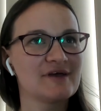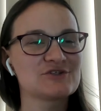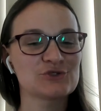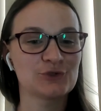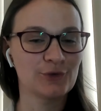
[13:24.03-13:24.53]

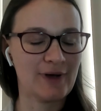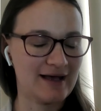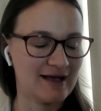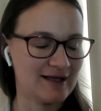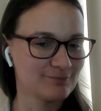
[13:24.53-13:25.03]
do
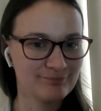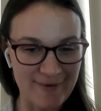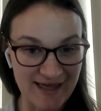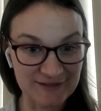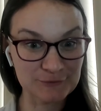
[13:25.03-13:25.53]
uh,
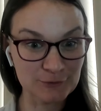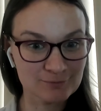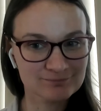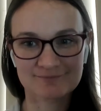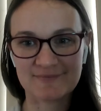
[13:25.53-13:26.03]

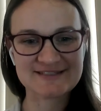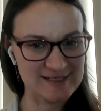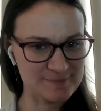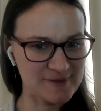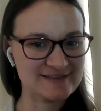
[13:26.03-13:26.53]
manual
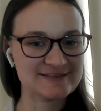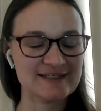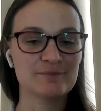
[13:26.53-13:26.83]
CPC